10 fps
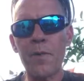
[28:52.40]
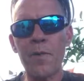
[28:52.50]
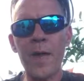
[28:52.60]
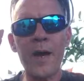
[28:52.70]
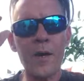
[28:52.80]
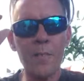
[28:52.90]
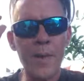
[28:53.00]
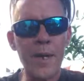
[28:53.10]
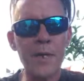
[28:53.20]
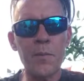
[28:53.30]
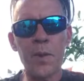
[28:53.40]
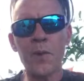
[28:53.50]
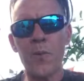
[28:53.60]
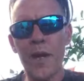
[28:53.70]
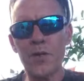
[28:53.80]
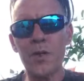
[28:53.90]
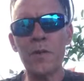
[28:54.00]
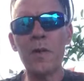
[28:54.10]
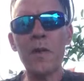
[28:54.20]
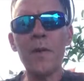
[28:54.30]
therapy or
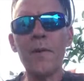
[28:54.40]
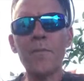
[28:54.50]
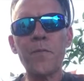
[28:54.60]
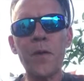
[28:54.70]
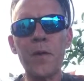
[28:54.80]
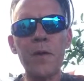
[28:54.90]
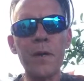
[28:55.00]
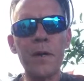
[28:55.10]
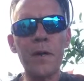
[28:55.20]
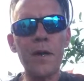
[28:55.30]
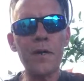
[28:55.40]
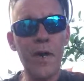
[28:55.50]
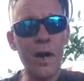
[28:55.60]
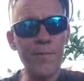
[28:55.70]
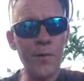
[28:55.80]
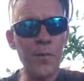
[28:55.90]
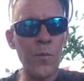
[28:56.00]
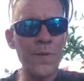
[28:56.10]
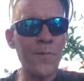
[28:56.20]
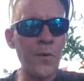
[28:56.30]
regression to uncover
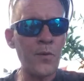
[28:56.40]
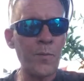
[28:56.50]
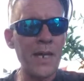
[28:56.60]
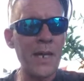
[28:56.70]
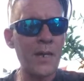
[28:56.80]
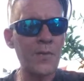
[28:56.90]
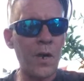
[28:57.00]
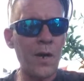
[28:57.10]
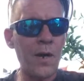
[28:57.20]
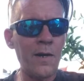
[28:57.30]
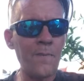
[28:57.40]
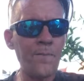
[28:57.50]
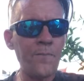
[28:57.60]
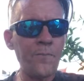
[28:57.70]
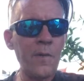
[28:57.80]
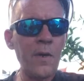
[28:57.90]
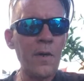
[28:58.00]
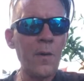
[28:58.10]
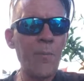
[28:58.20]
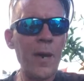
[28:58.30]
what those meanings are,
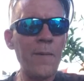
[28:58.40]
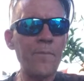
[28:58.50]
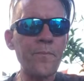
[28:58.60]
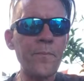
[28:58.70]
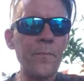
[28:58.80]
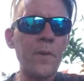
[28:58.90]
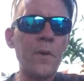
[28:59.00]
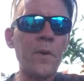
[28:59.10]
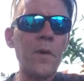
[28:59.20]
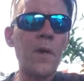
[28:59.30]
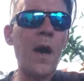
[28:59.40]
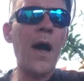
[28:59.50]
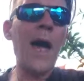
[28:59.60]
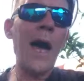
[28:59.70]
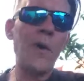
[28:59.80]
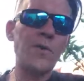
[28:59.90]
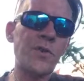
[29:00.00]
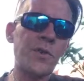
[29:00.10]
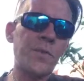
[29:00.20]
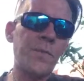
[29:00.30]
but a house